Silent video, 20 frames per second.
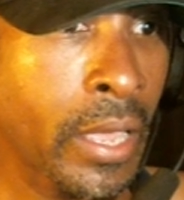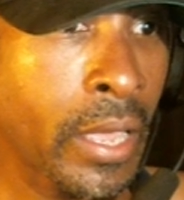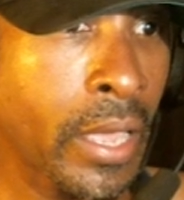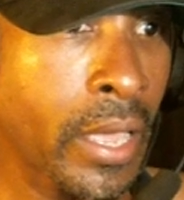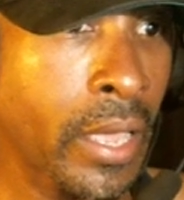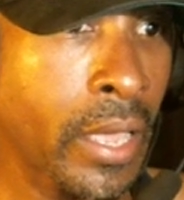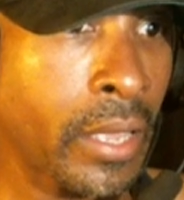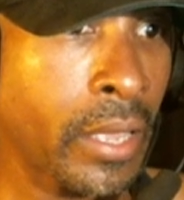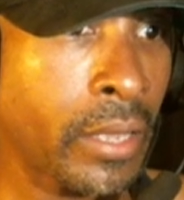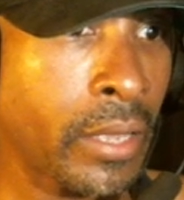
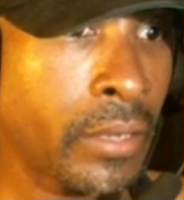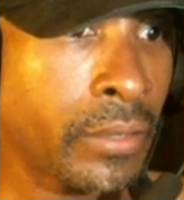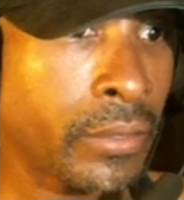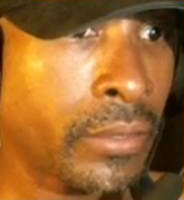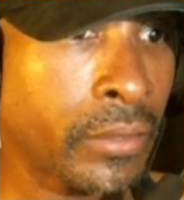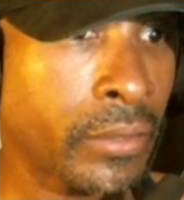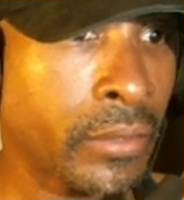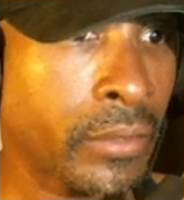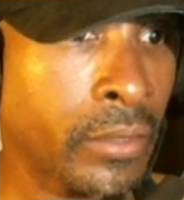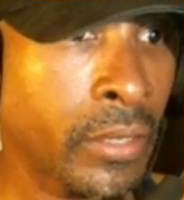And
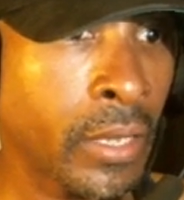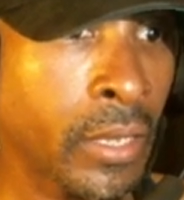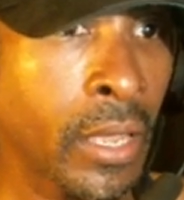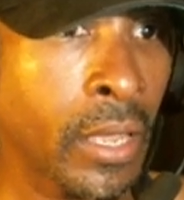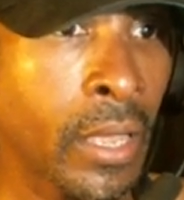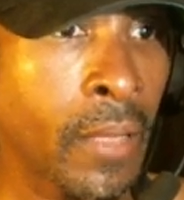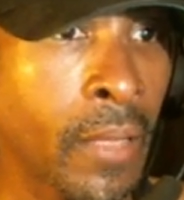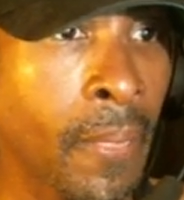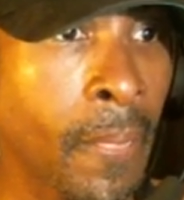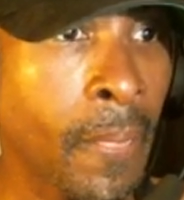
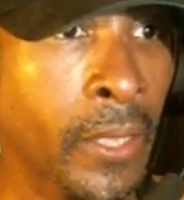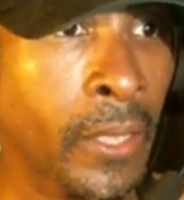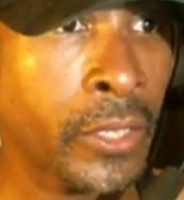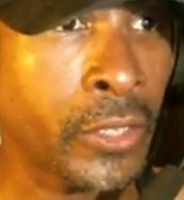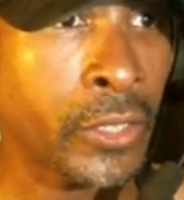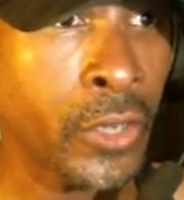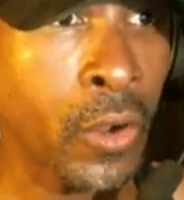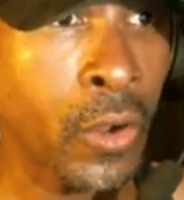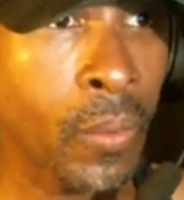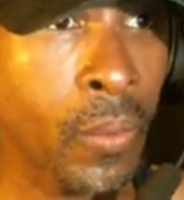
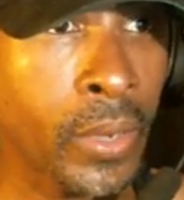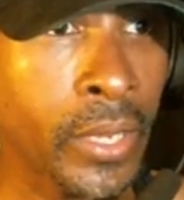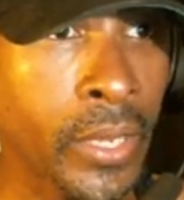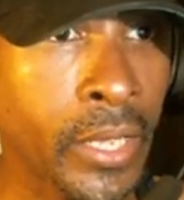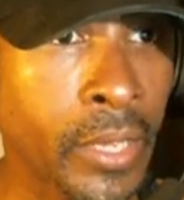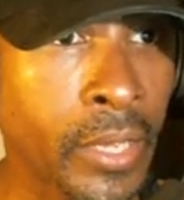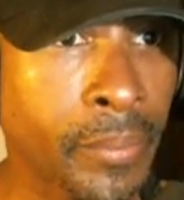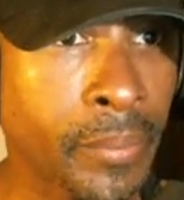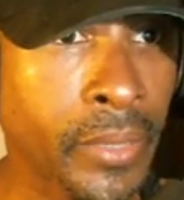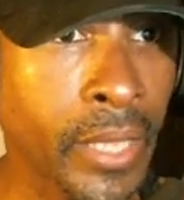you don't want to
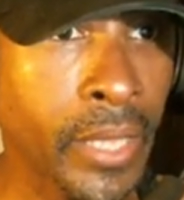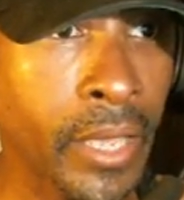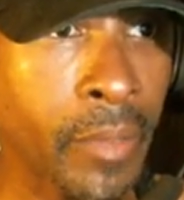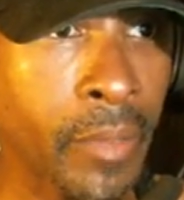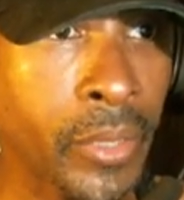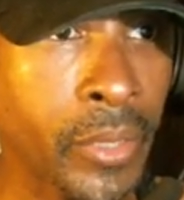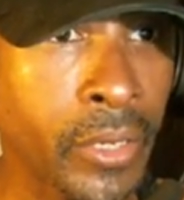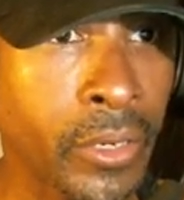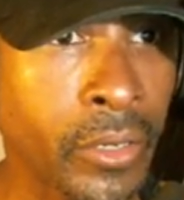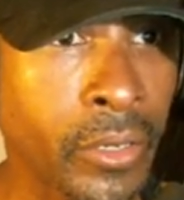hit play up
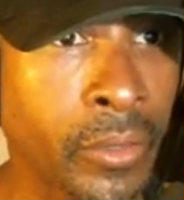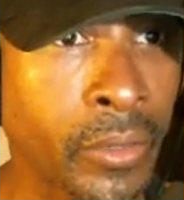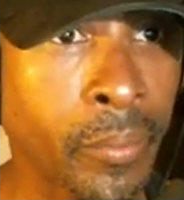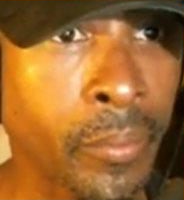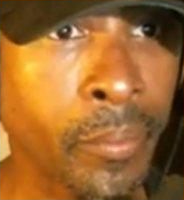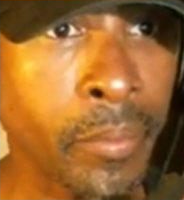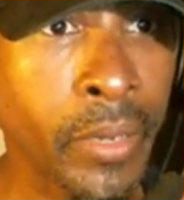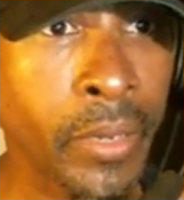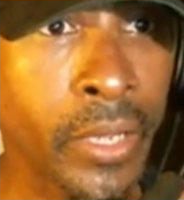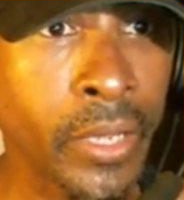here
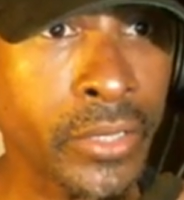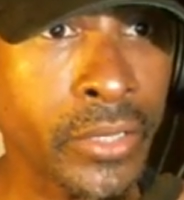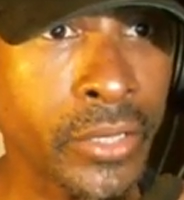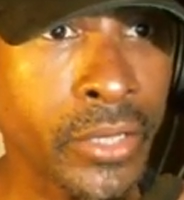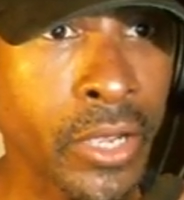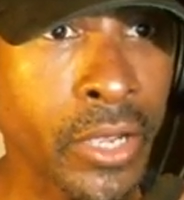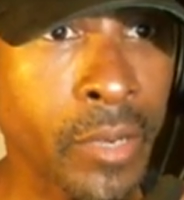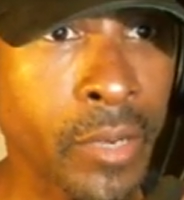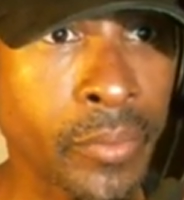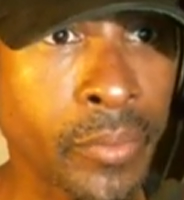because it's
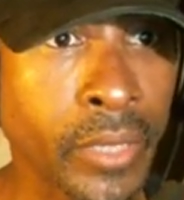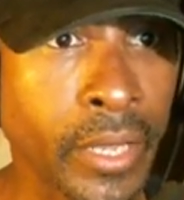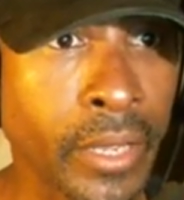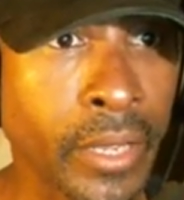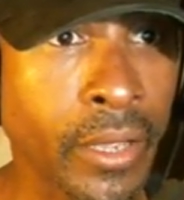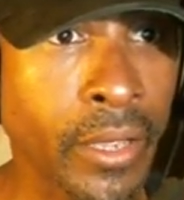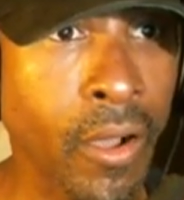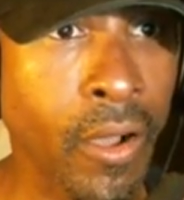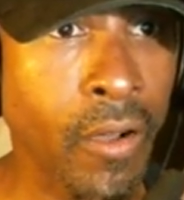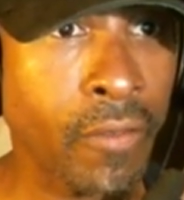going to
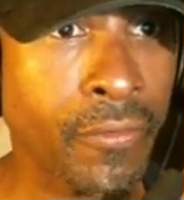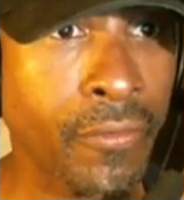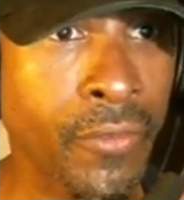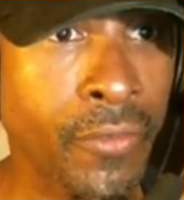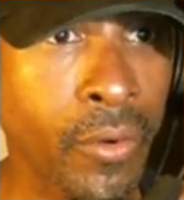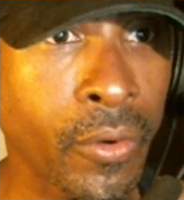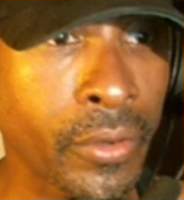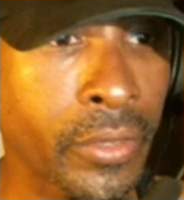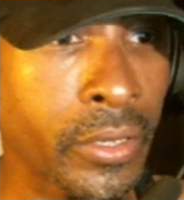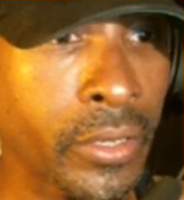play all
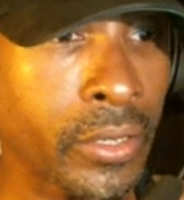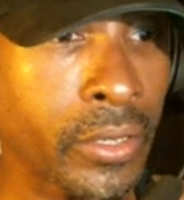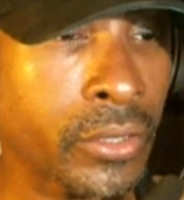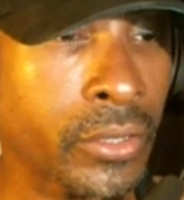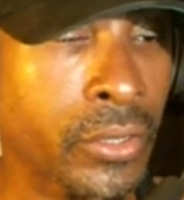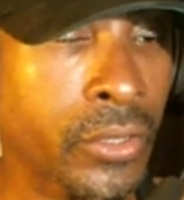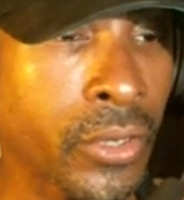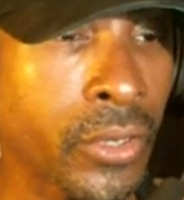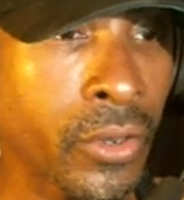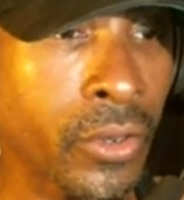four of these.
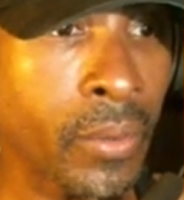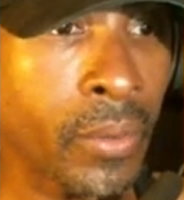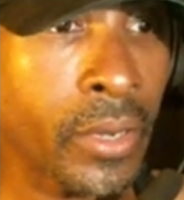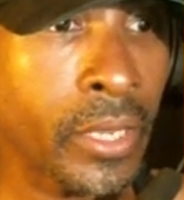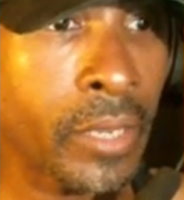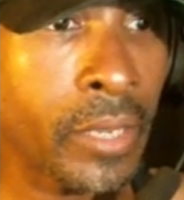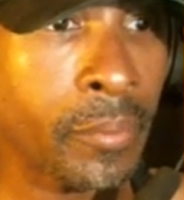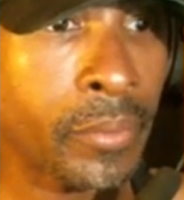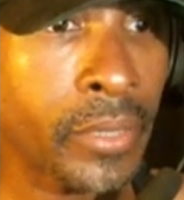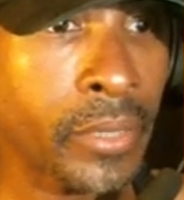So you want to
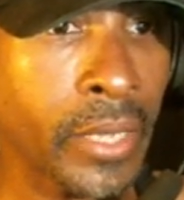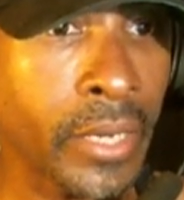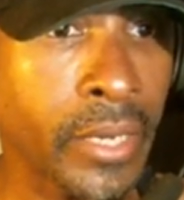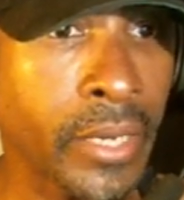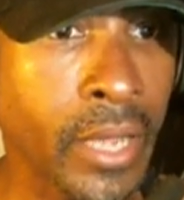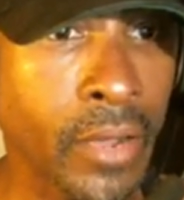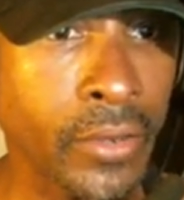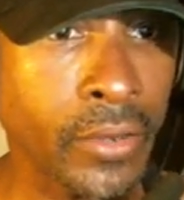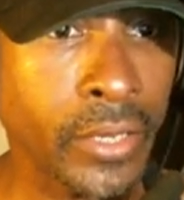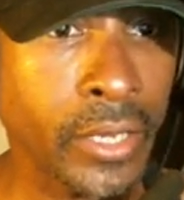hit play
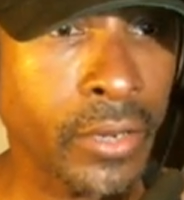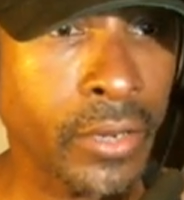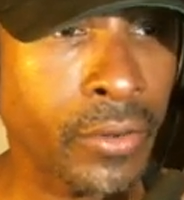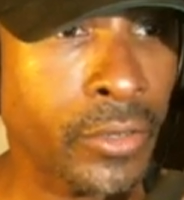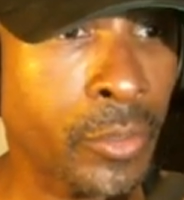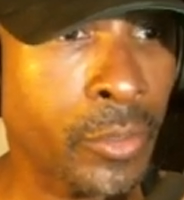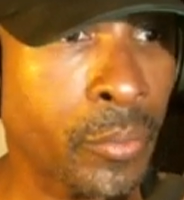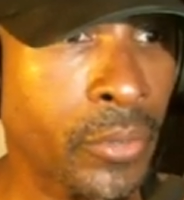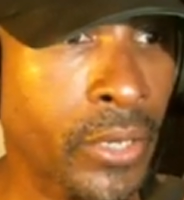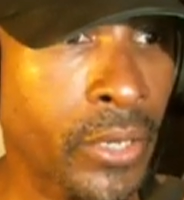down here in
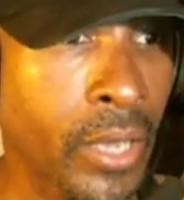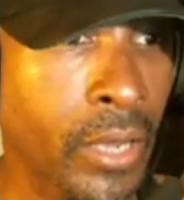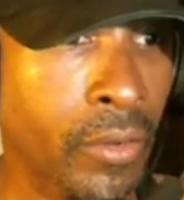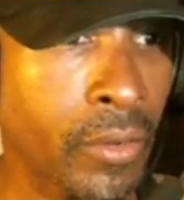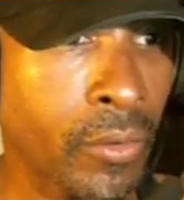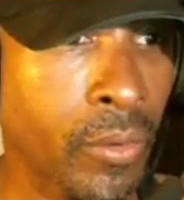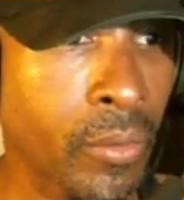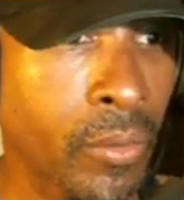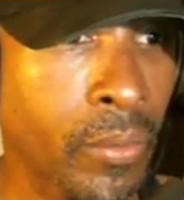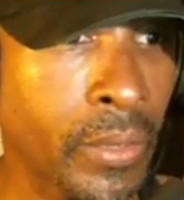your piano
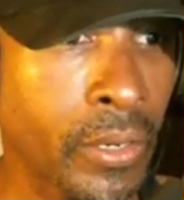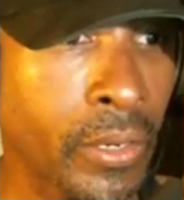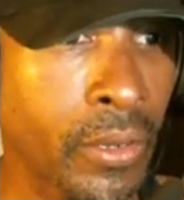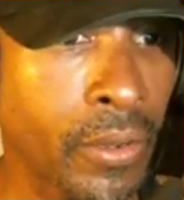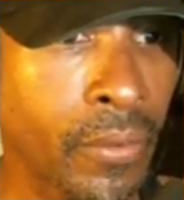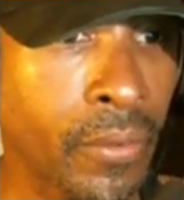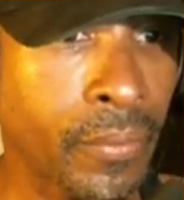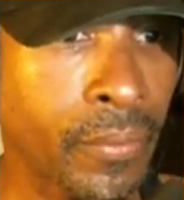roll window.